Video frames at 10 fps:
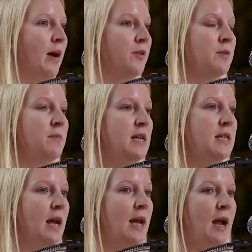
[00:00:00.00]
how to
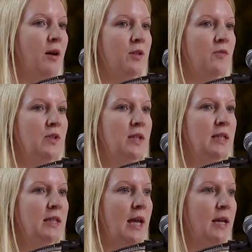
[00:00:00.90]
mediate, how to
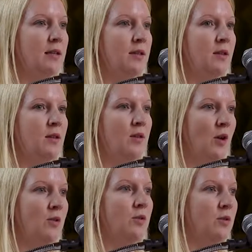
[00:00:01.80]
facilitate
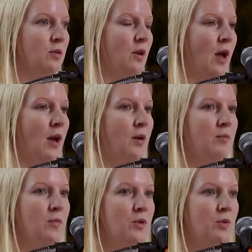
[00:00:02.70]
those
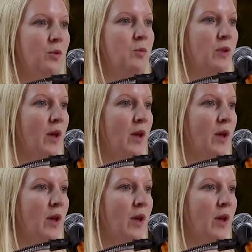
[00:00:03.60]
tools with